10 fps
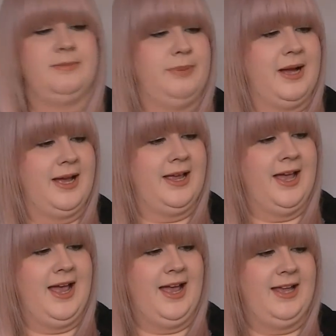by
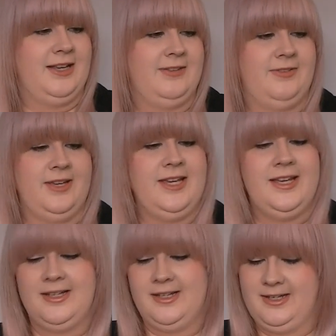Hair La Vie
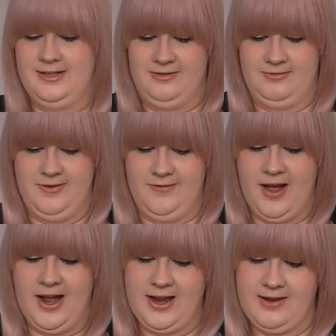
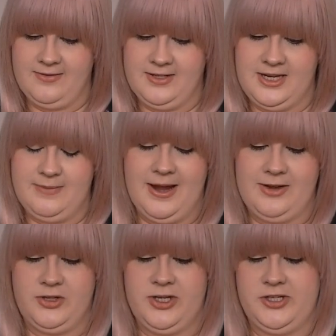Revive Deep
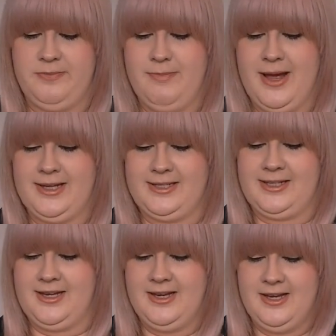Hydration
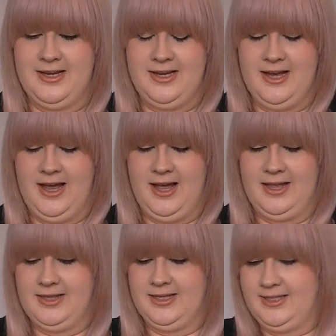Mask,
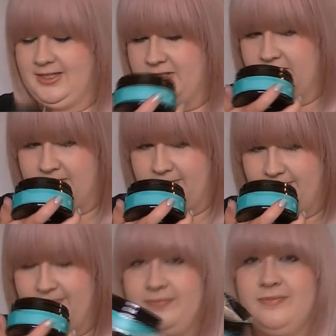and this is just
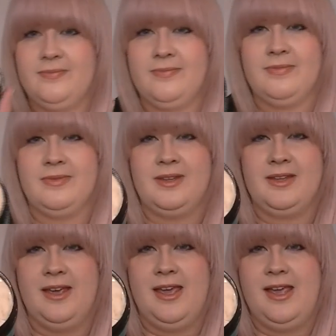
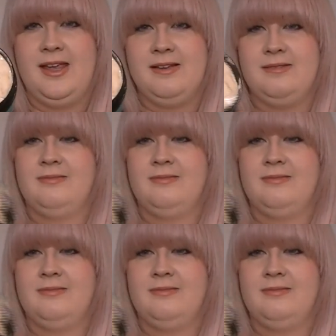a